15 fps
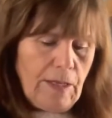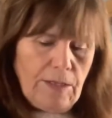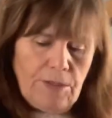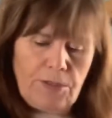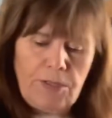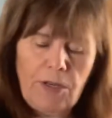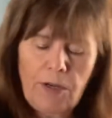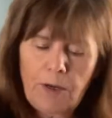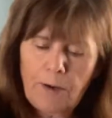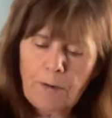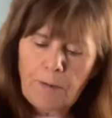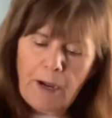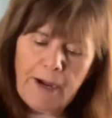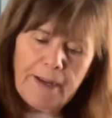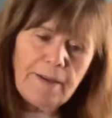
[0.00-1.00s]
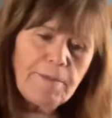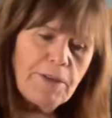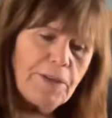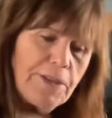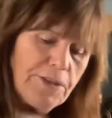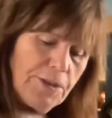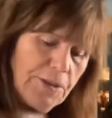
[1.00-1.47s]
So I am
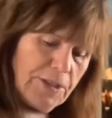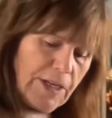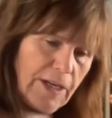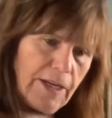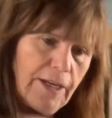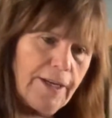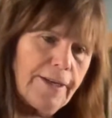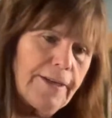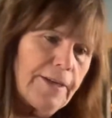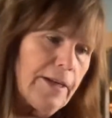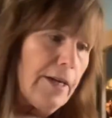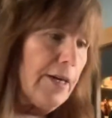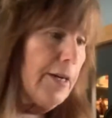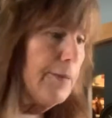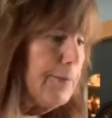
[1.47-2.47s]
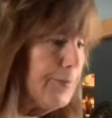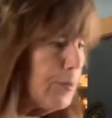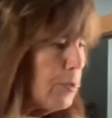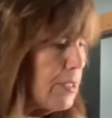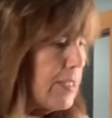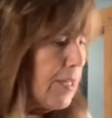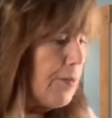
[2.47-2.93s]
going to take,
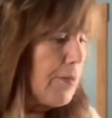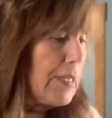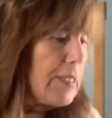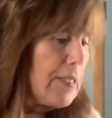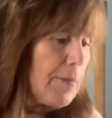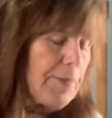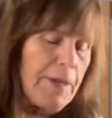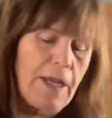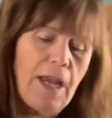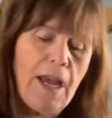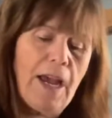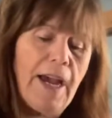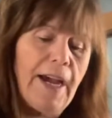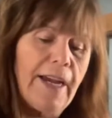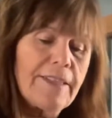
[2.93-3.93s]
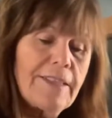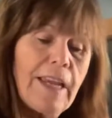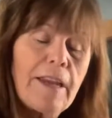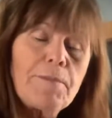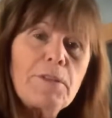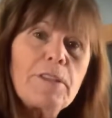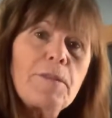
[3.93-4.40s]
where's that recipe? A
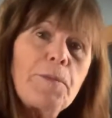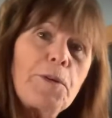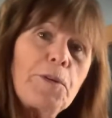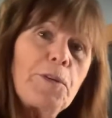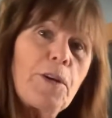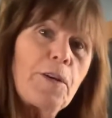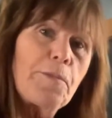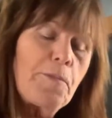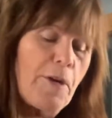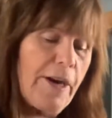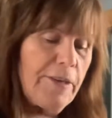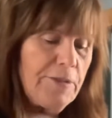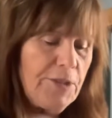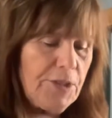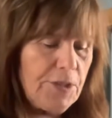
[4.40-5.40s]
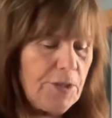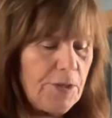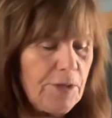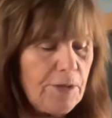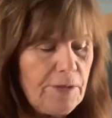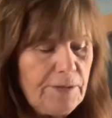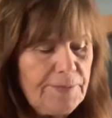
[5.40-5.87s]
tablespoon of brown
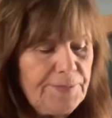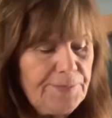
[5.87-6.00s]
sugar.